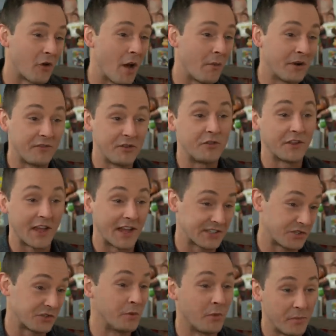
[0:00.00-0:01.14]
robin if you think that's
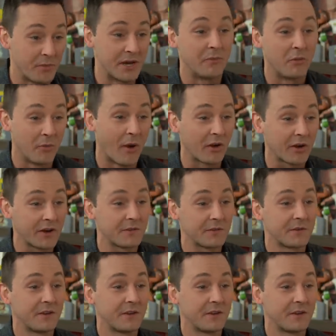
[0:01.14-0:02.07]
a super beatable market,